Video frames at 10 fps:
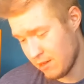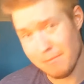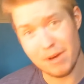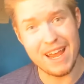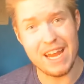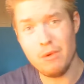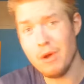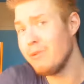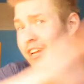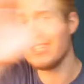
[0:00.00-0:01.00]
But anyway,
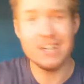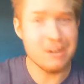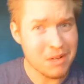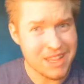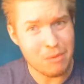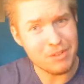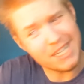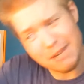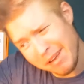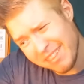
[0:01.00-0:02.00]
we're not talking about that. We're
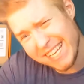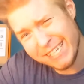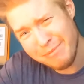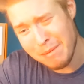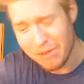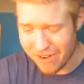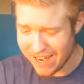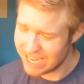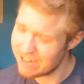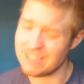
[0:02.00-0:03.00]
talking about this baby
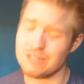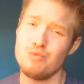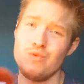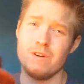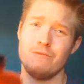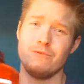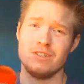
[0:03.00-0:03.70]
right here, this wonderful,